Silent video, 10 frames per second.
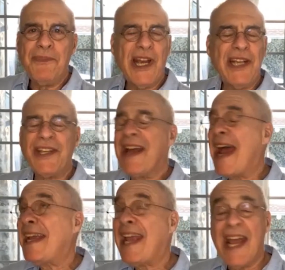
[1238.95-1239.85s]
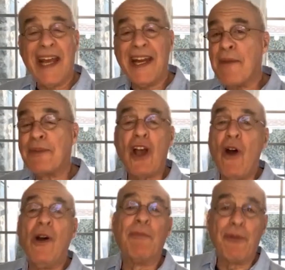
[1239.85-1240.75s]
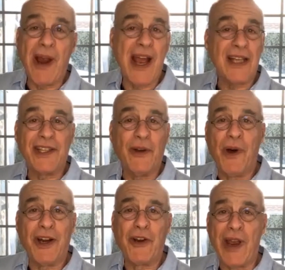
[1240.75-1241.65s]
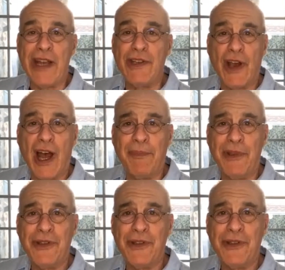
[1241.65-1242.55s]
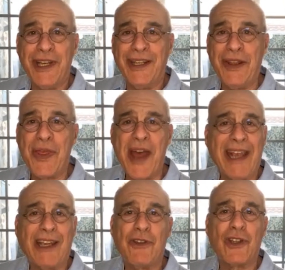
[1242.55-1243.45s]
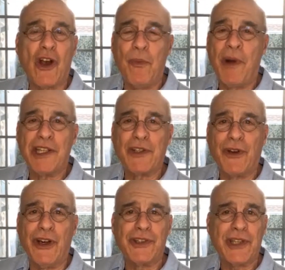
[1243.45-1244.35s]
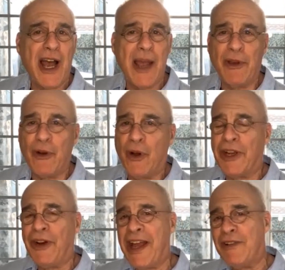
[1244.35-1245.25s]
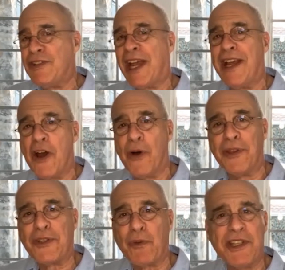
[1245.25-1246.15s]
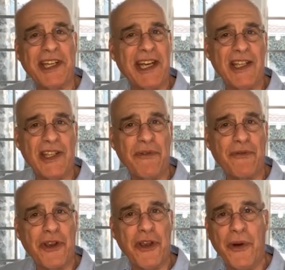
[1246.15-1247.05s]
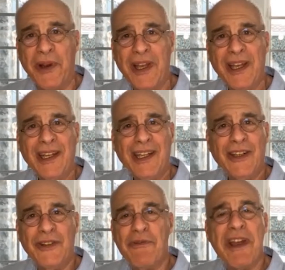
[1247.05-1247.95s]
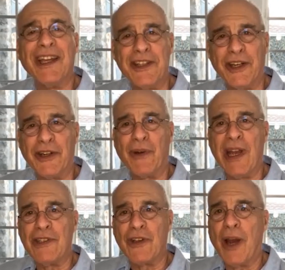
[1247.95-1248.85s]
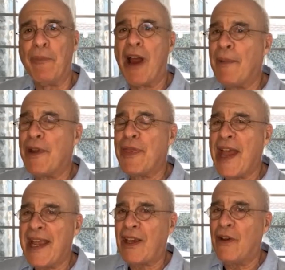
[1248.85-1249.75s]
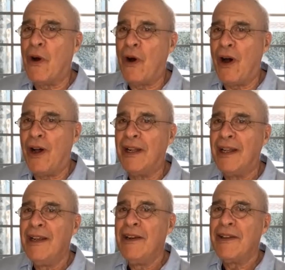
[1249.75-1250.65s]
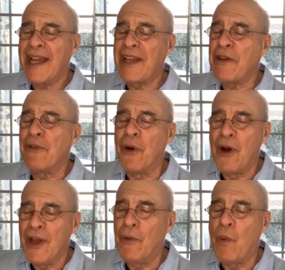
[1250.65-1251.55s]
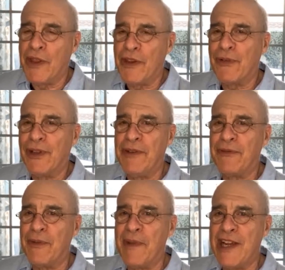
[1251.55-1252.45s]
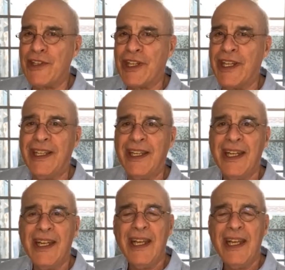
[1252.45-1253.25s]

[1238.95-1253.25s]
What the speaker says: Jason, I'm so impressed and what a great job you did. Thank you so much for your time and all your energy. I know this wasn't easy for you. You really did a great job. Robert, thank you all. Thank you for all the wonderful information.